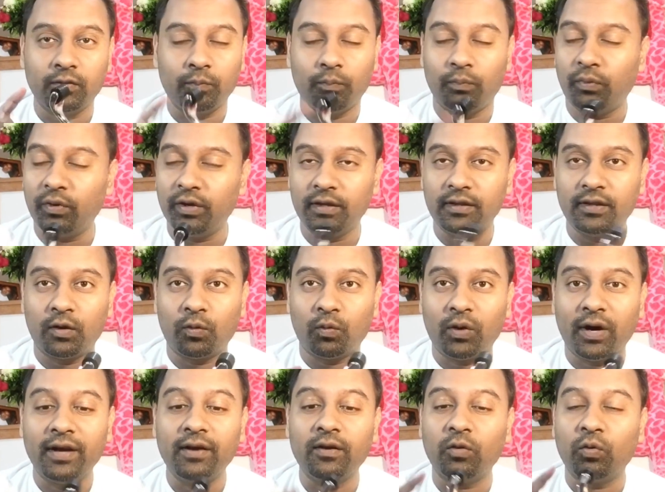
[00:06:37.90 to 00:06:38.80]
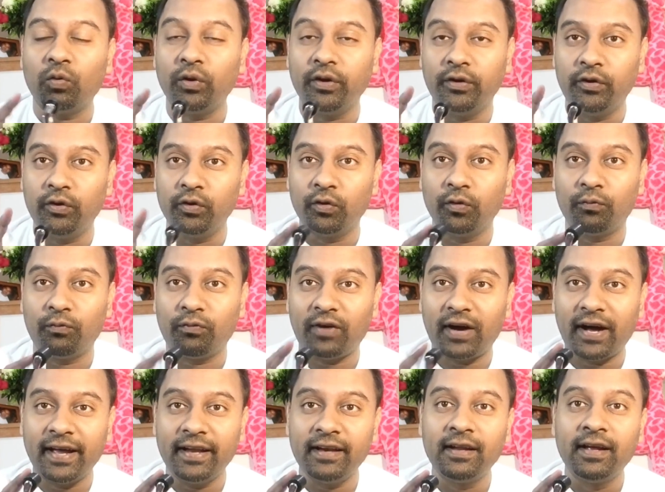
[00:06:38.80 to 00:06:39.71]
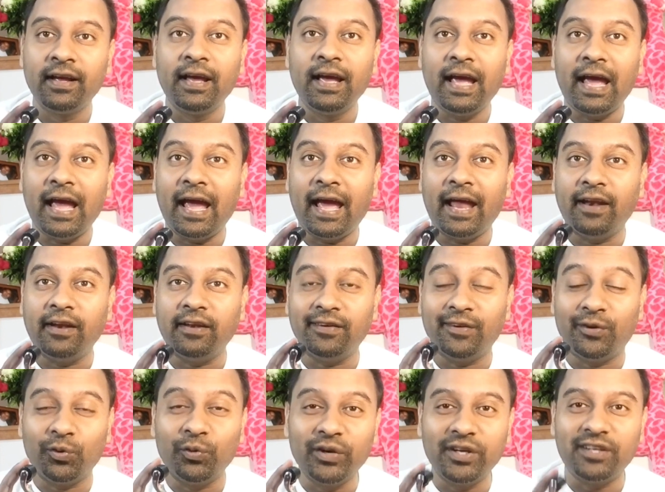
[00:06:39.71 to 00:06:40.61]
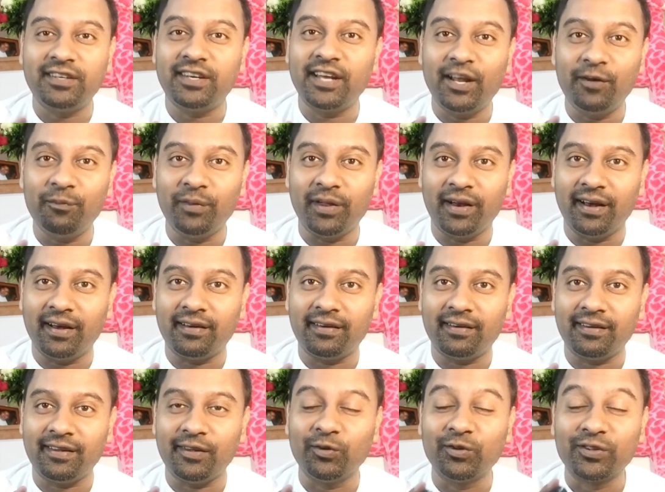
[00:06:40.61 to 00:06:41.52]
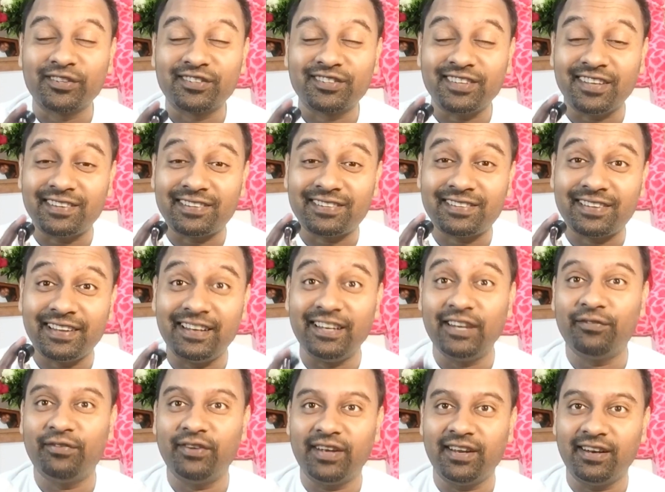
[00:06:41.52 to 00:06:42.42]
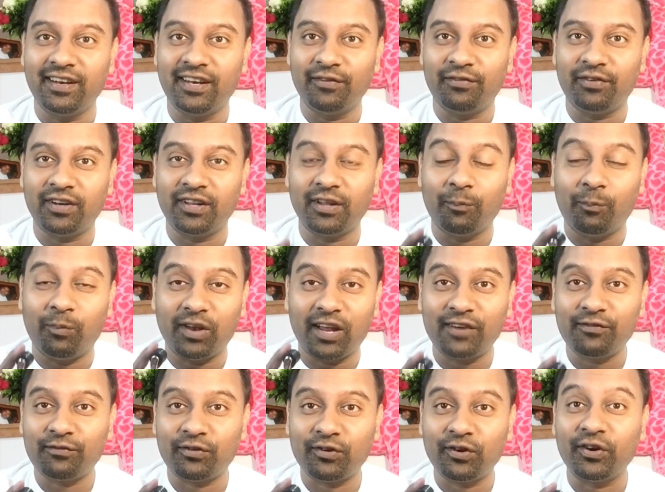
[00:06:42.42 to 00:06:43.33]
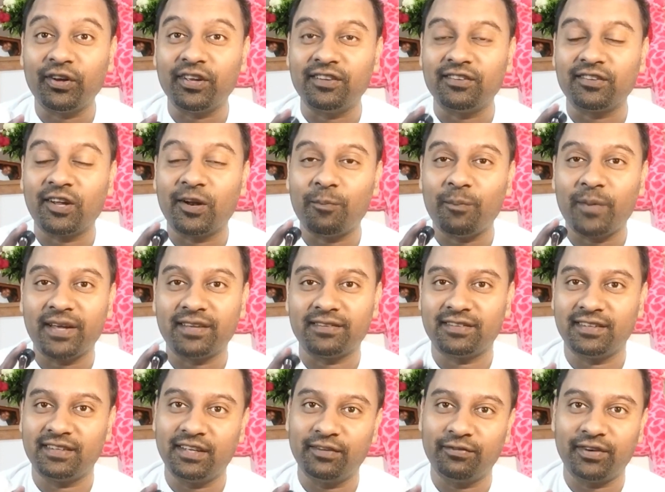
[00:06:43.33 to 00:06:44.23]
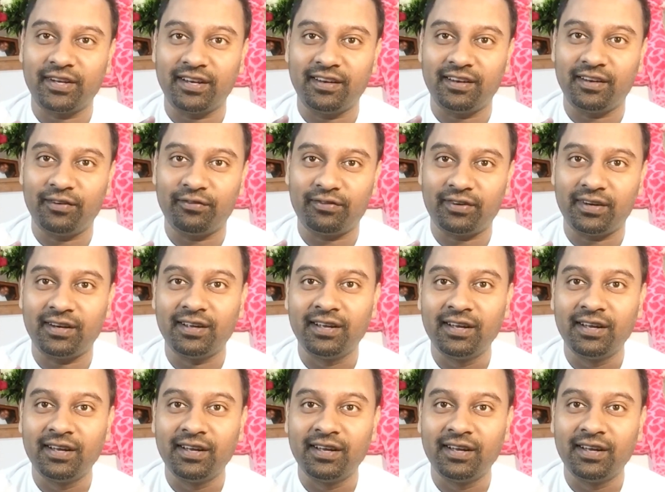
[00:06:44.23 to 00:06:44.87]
Either one would do fine. And do it 10 minutes. You'll see a significant difference. The blood flow is going to make a significant difference.